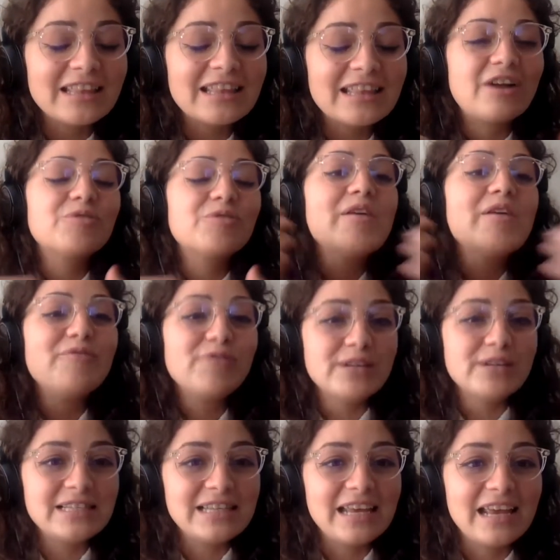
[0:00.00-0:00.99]
that are
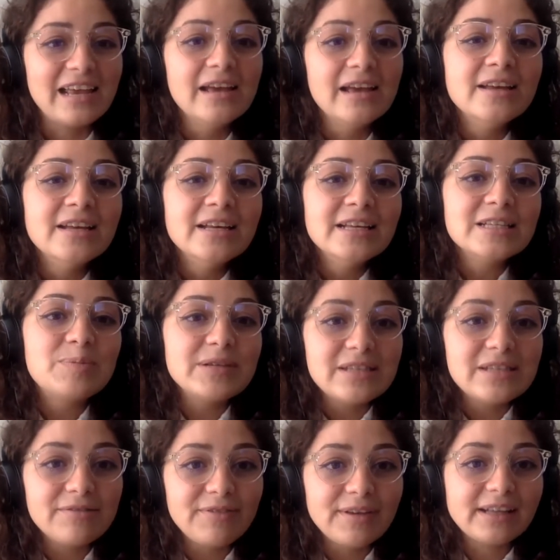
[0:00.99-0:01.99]
referencing
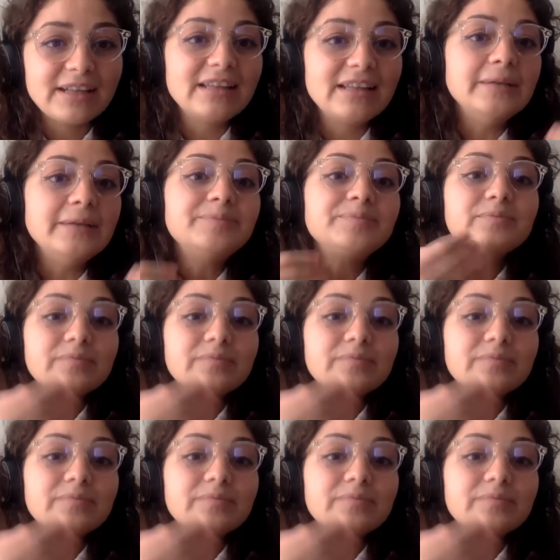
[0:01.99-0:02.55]
specifically